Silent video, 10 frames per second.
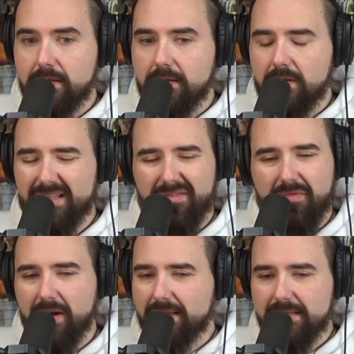I was like,
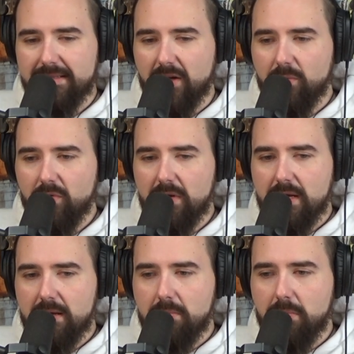fuck, that's terrible.
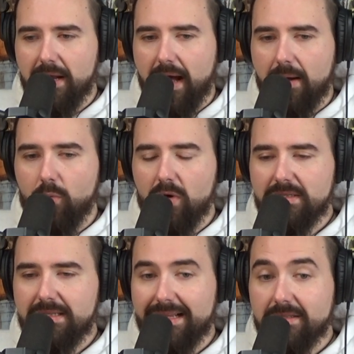But I
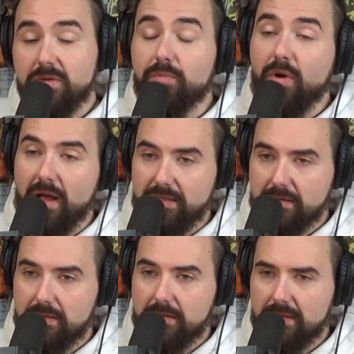wasn't as
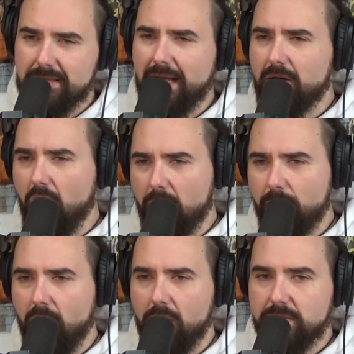surprised because he had
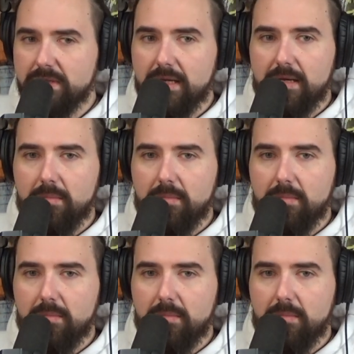heart problems.